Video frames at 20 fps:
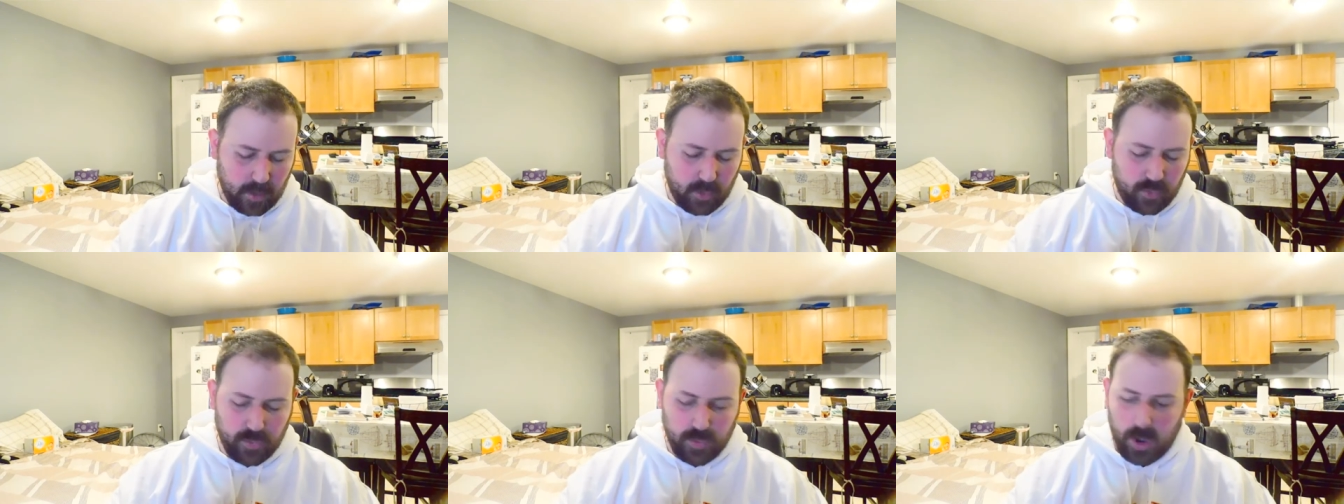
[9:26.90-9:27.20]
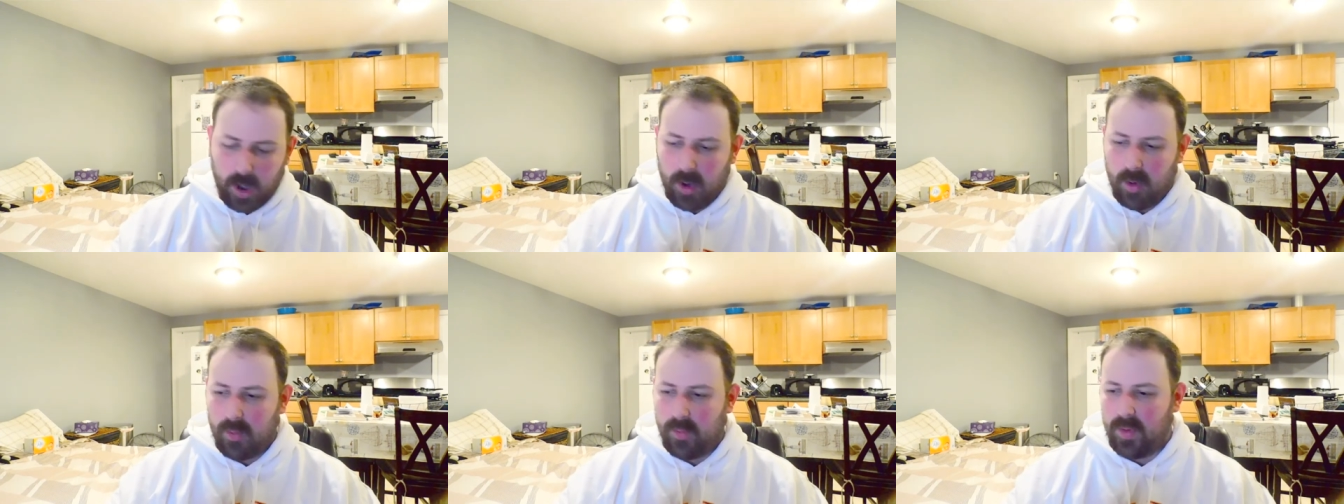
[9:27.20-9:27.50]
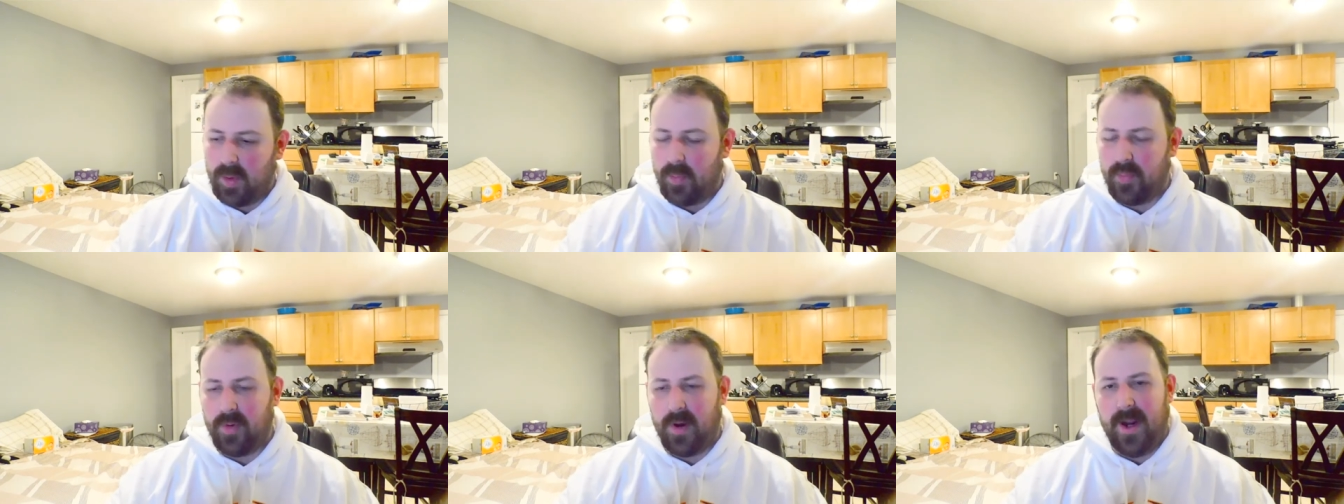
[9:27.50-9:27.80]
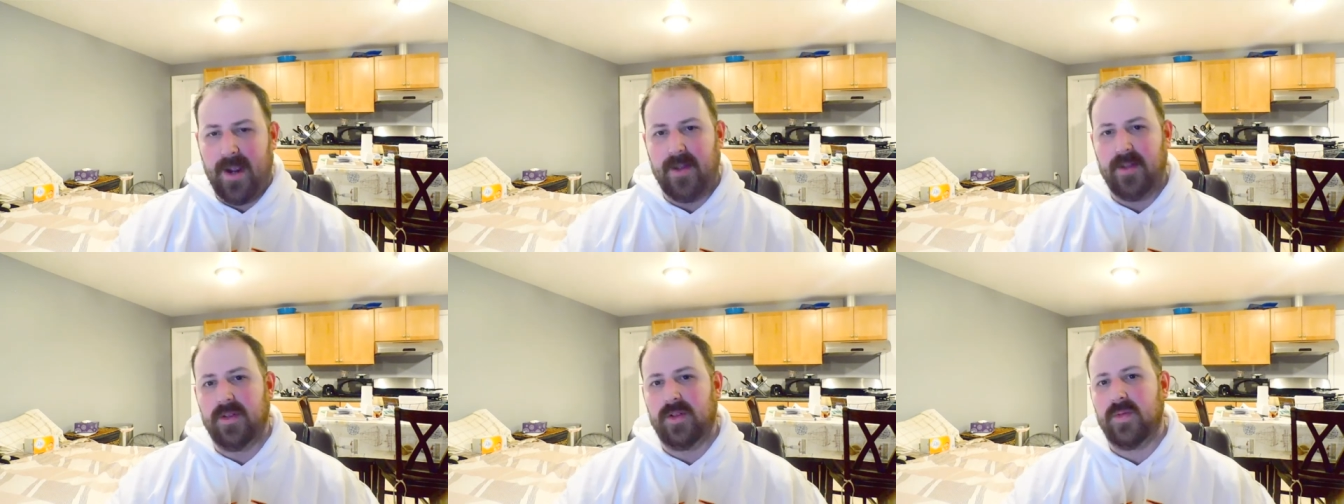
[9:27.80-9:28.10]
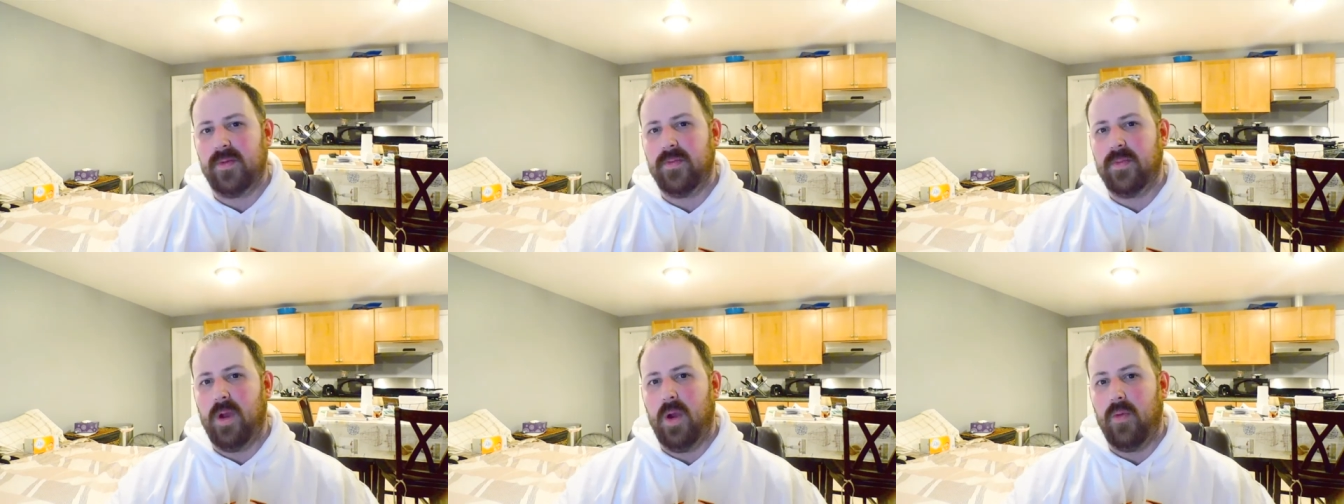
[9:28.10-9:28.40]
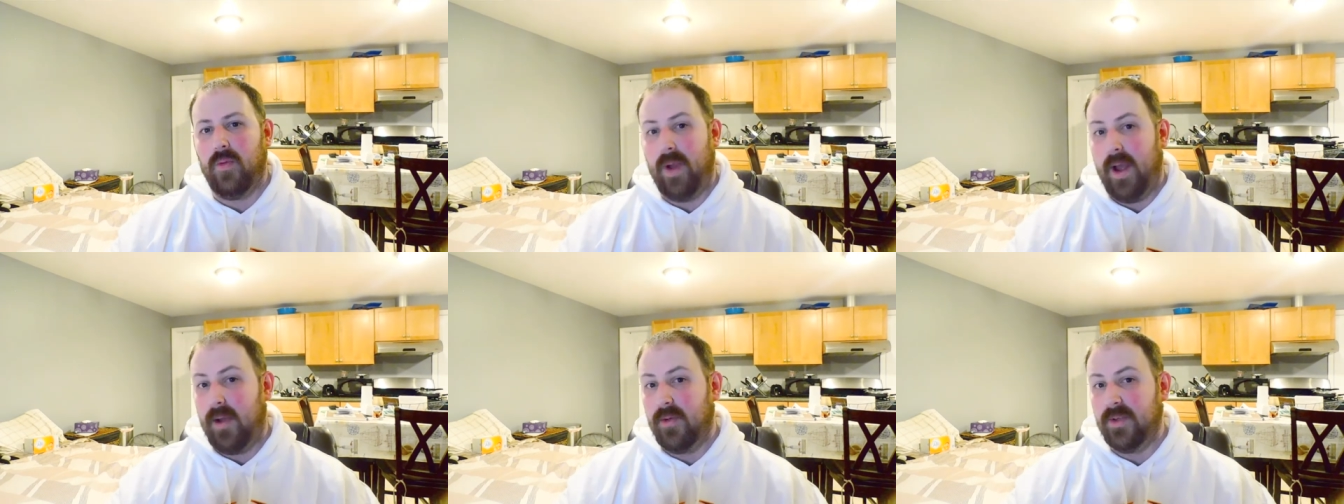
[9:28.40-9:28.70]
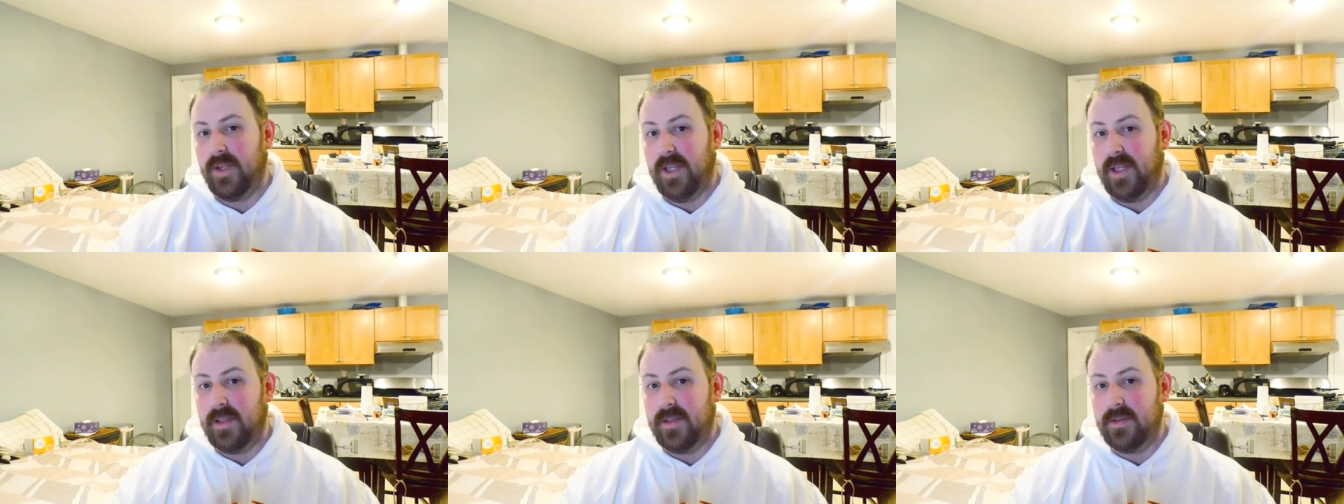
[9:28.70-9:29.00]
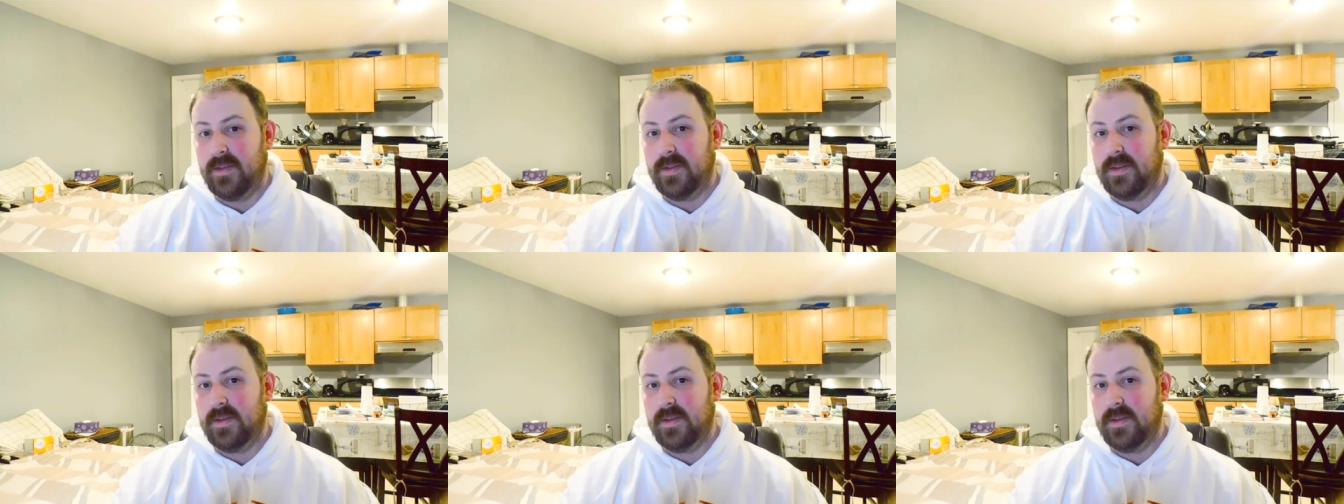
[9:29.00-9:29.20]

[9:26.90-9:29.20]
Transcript: grow the brand around it